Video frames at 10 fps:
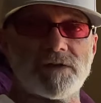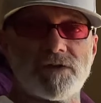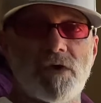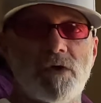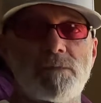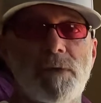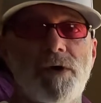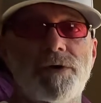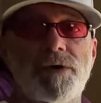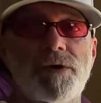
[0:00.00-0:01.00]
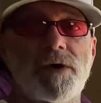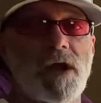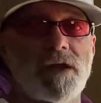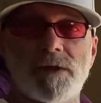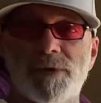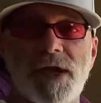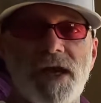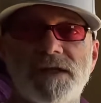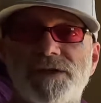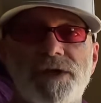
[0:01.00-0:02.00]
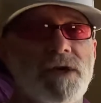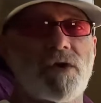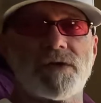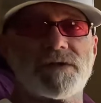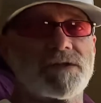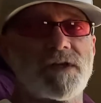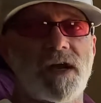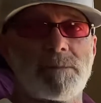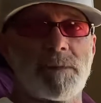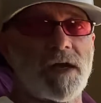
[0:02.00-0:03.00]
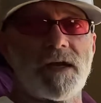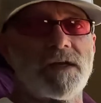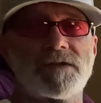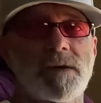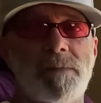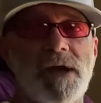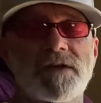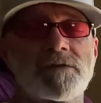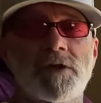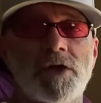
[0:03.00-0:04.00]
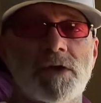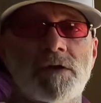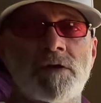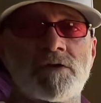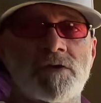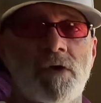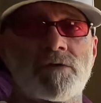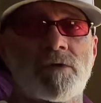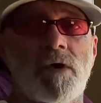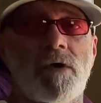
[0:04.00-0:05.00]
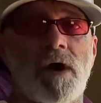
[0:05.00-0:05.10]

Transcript: its own motor and the blades in it are sick. It is the best looking snow thrower